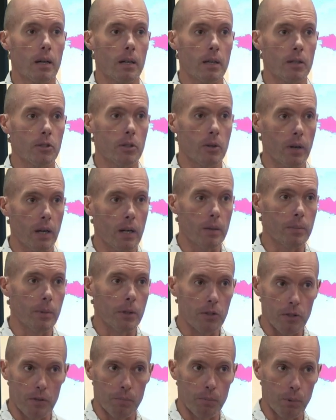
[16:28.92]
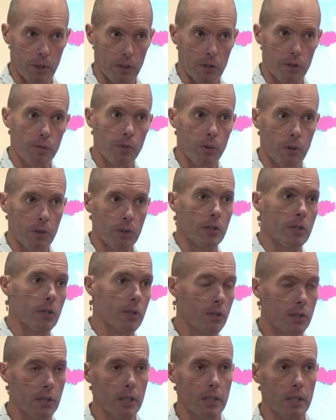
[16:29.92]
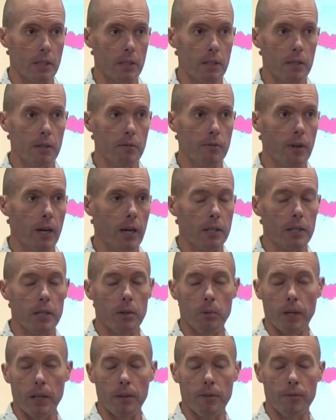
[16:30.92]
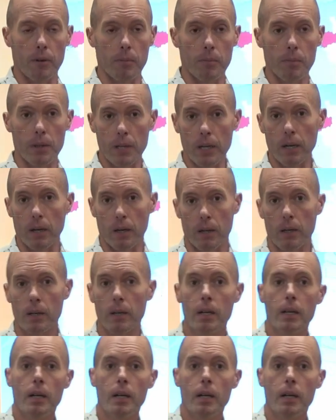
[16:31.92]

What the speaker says: So elements of British forces did evacuate from there.